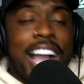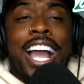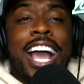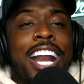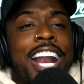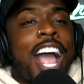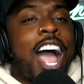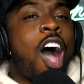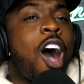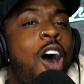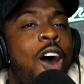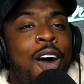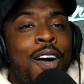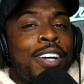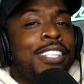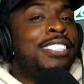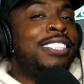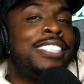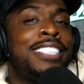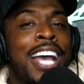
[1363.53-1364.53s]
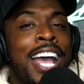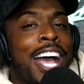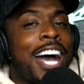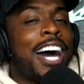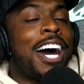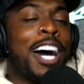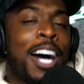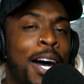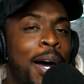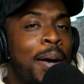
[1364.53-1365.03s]
I got it all
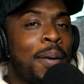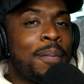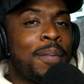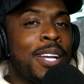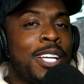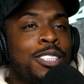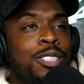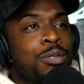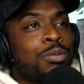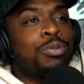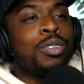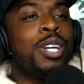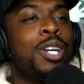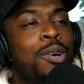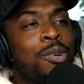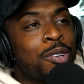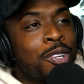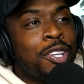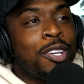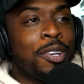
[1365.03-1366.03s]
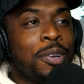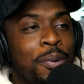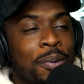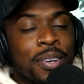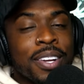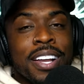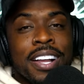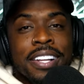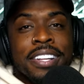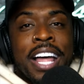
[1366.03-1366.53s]
set up. It's real
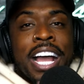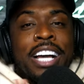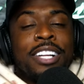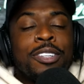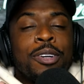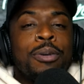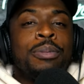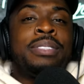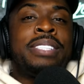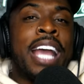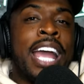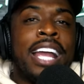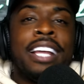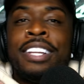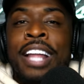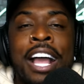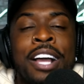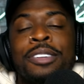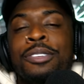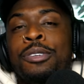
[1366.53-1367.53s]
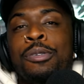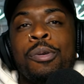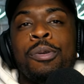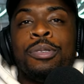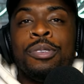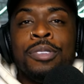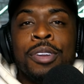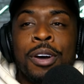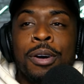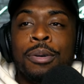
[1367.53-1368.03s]
cute. Like a little date, like
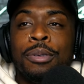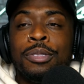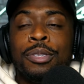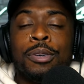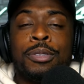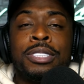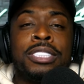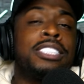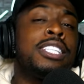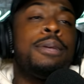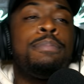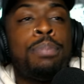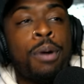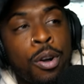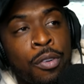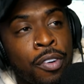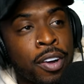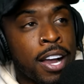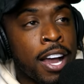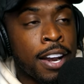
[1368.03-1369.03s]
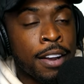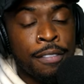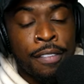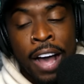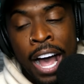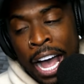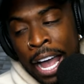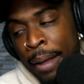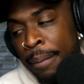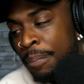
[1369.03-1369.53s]
little, you know, a little sleepover kind
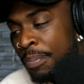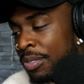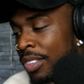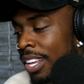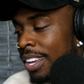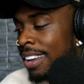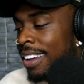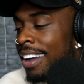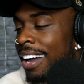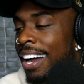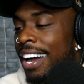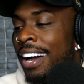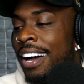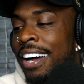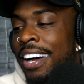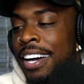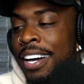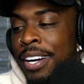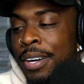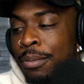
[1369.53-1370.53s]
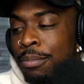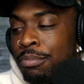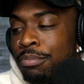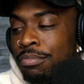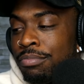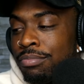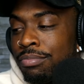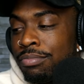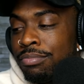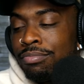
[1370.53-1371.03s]
of vibe.
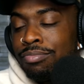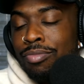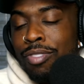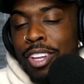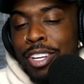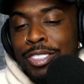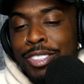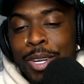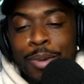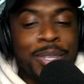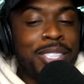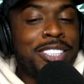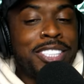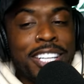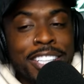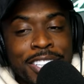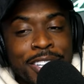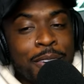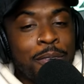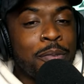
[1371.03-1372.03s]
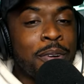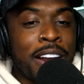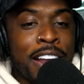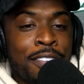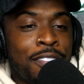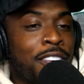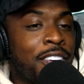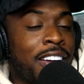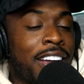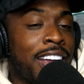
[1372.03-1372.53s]
Um, so we chilling or
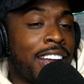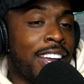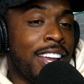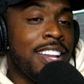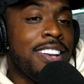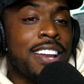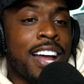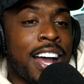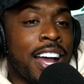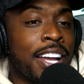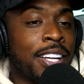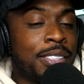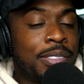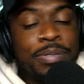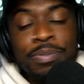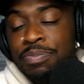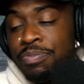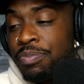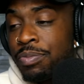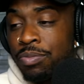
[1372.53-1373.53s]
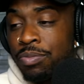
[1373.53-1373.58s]
whatever. And he like,